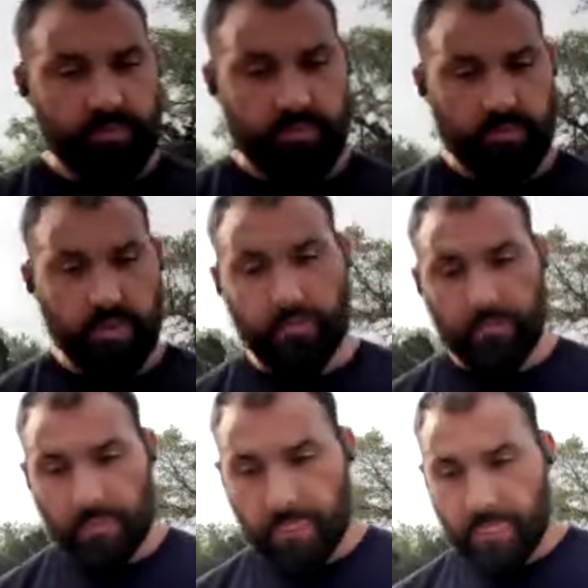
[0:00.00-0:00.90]
Yeah.
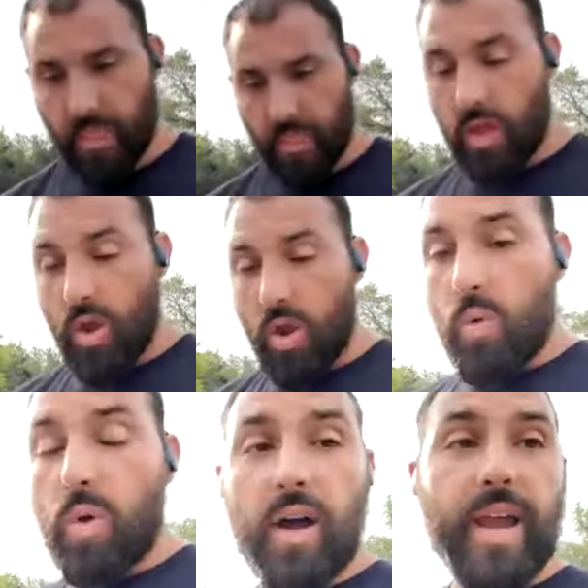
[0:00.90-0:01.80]
Well,
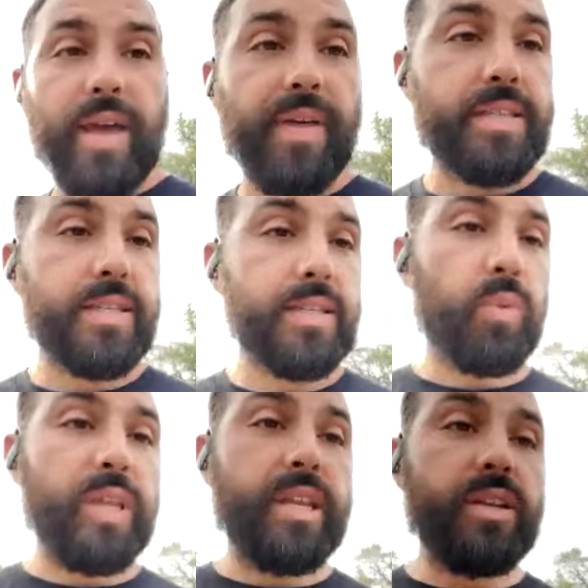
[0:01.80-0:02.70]
and we
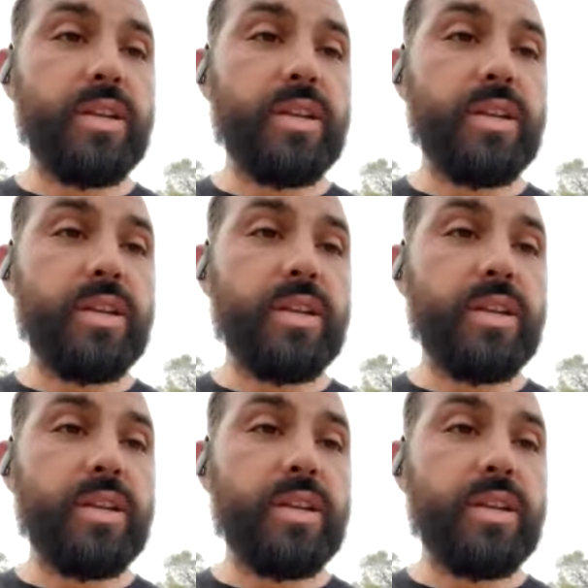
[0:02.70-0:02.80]
didn't do a lot of